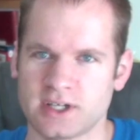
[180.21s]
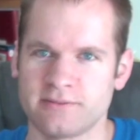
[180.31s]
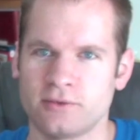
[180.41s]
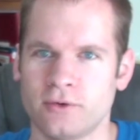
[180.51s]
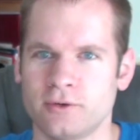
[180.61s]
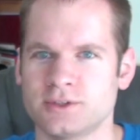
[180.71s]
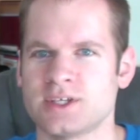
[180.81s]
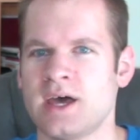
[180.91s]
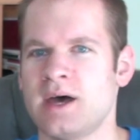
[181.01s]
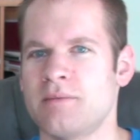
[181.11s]
and iPhone owners,
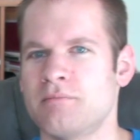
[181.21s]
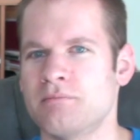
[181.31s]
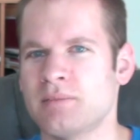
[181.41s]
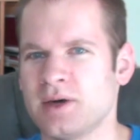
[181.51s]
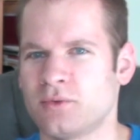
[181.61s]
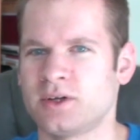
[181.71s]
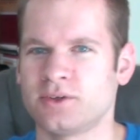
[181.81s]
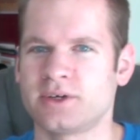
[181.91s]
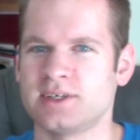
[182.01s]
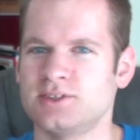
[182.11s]
might want to
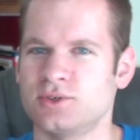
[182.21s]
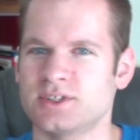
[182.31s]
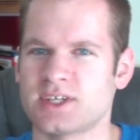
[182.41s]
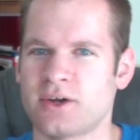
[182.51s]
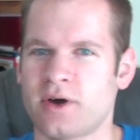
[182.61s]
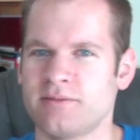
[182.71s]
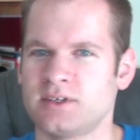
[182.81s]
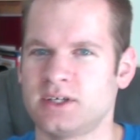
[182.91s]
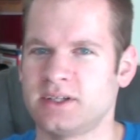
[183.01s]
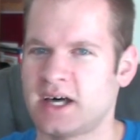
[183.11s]
look into, because I know I've
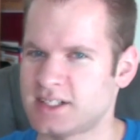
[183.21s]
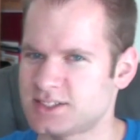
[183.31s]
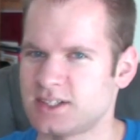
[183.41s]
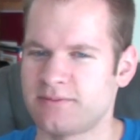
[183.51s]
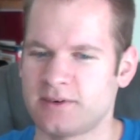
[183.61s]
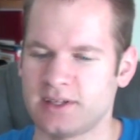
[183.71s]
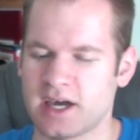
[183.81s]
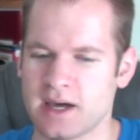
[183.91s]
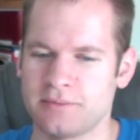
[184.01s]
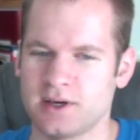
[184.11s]
done a lot of stuff on the
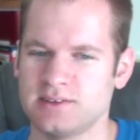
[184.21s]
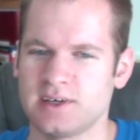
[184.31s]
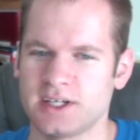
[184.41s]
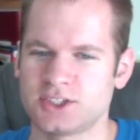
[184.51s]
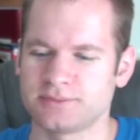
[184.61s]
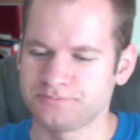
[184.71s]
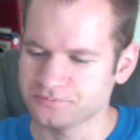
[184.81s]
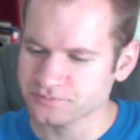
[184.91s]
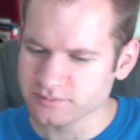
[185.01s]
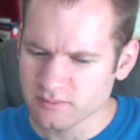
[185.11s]
iPod Touch,
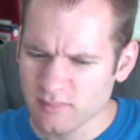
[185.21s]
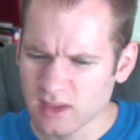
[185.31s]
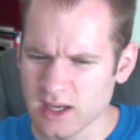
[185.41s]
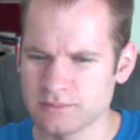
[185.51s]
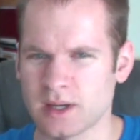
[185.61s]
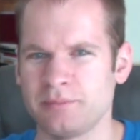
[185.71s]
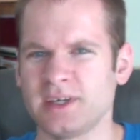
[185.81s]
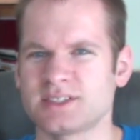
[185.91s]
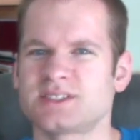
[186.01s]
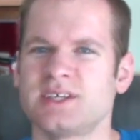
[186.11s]
and my
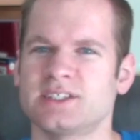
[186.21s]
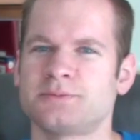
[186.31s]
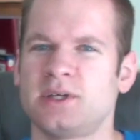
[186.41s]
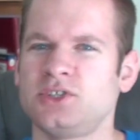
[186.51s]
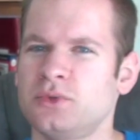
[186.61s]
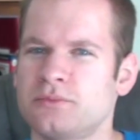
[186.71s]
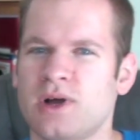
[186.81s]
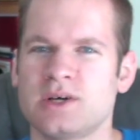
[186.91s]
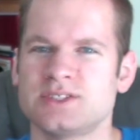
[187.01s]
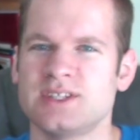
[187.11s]
biggest thing, especially when
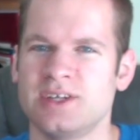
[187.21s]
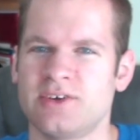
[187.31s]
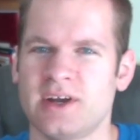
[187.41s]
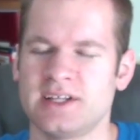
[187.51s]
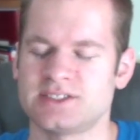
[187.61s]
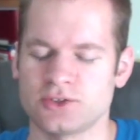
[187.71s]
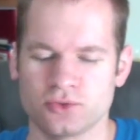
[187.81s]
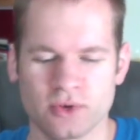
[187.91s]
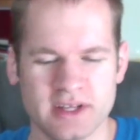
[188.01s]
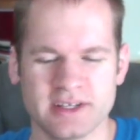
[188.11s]
browsing the internet, it's a
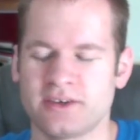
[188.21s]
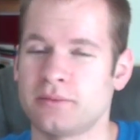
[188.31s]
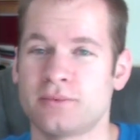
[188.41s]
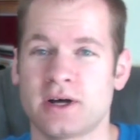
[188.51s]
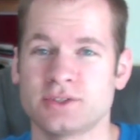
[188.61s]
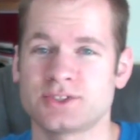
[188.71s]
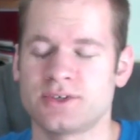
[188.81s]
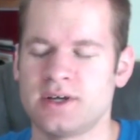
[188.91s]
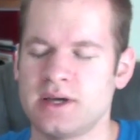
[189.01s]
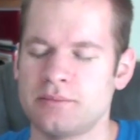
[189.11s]
great internet
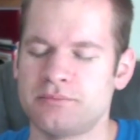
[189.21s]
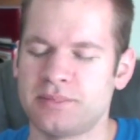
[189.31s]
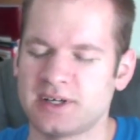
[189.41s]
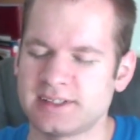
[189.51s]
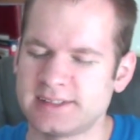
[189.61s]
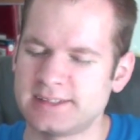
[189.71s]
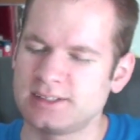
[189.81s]
browser, but